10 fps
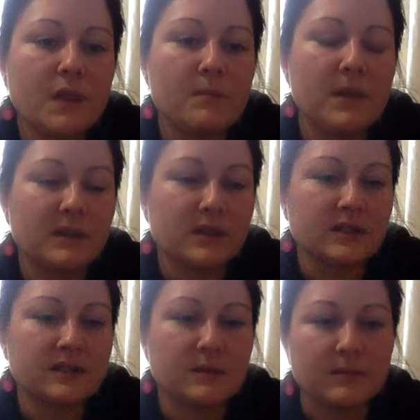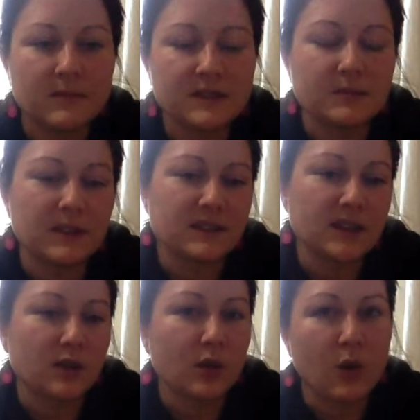maybe there are some things
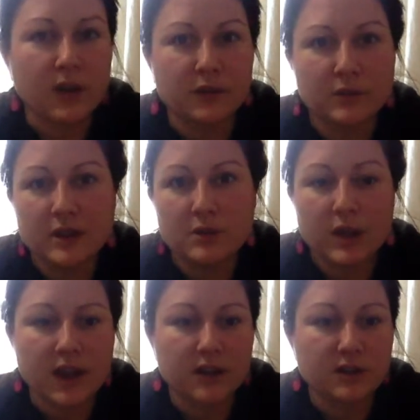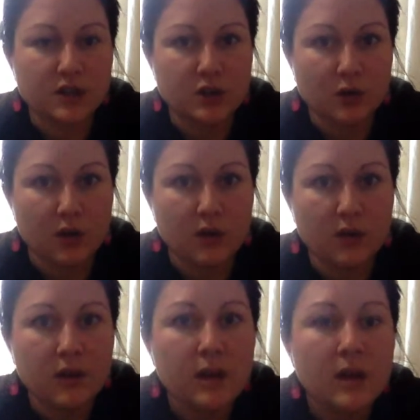that you're going through that you can't
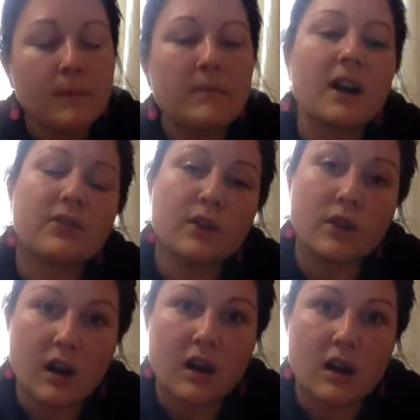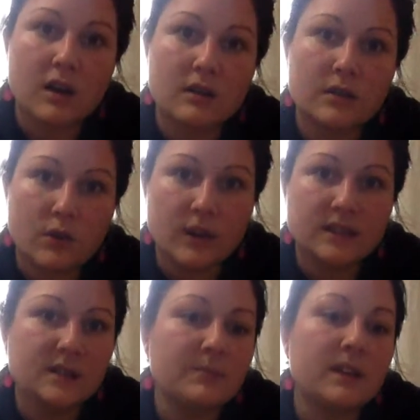control, but there are
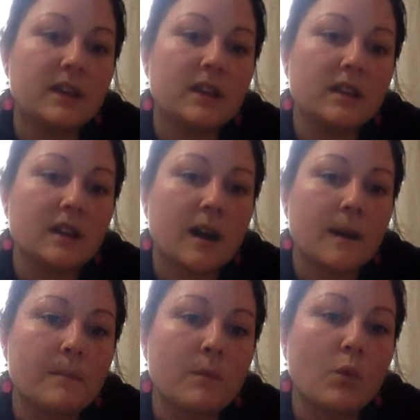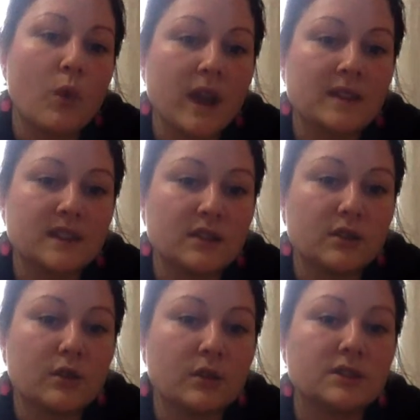going to be ways that
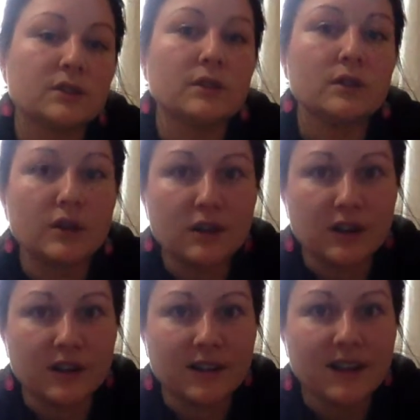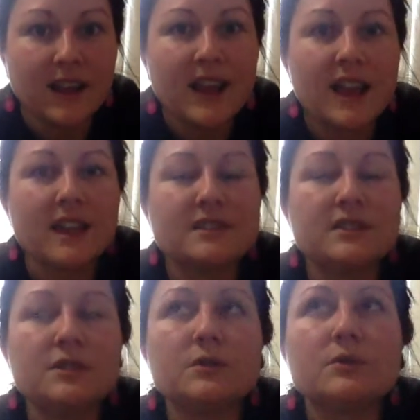you're going to learn
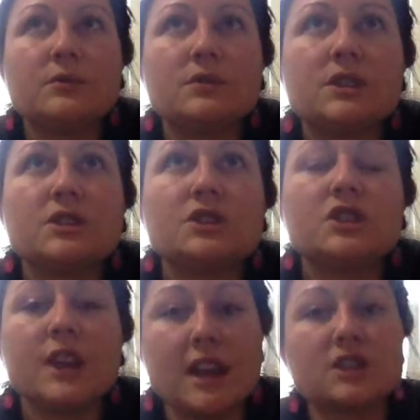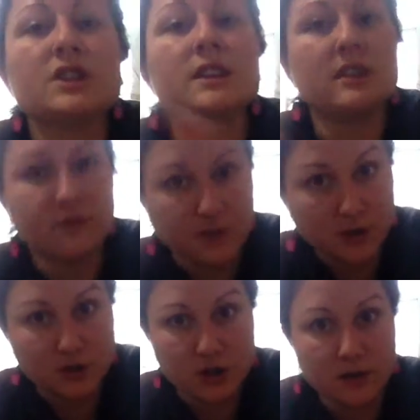to change it in the
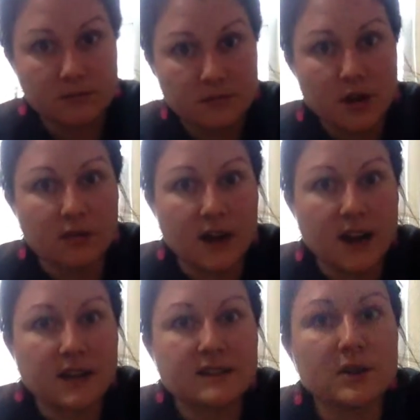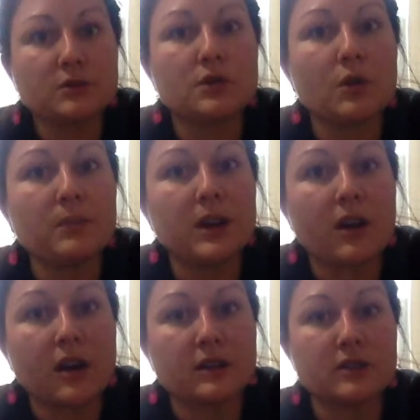future, all right? So don't be
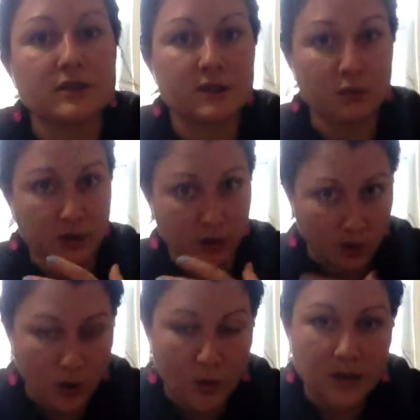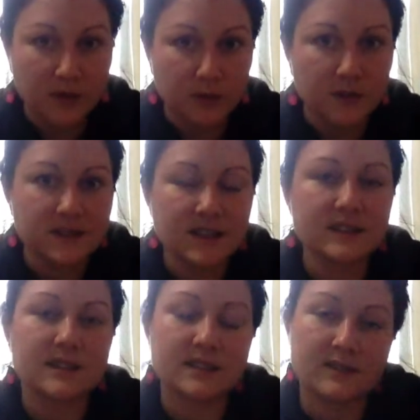hard on yourself when you're going through these
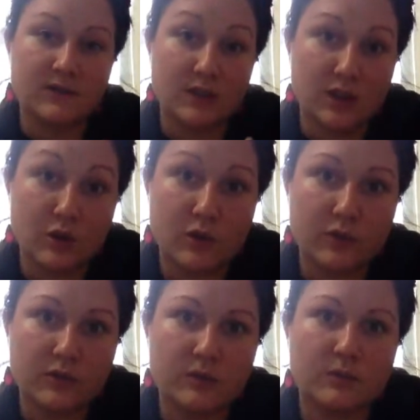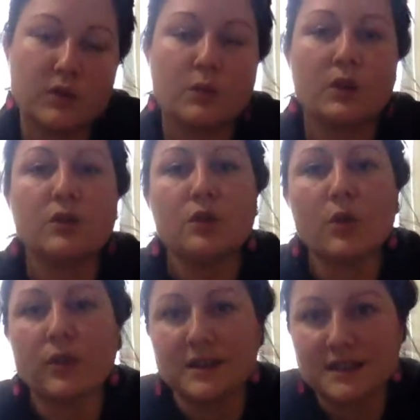things, because if you didn't go through them, you wouldn't
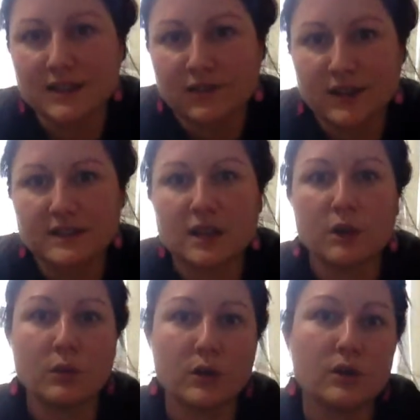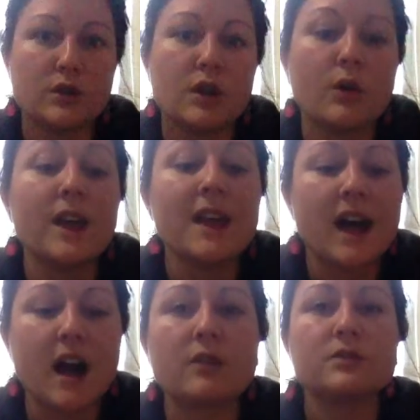know the difference and you wouldn't know
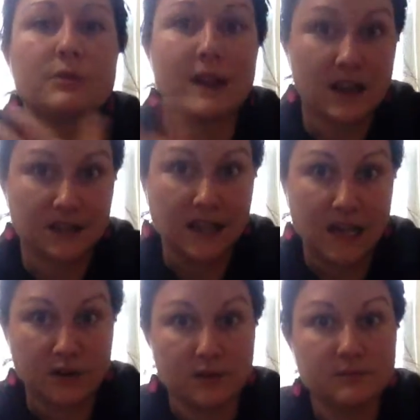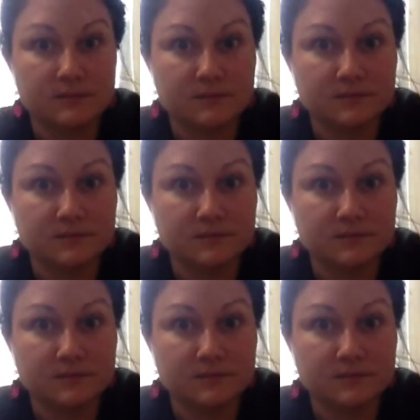how to react later.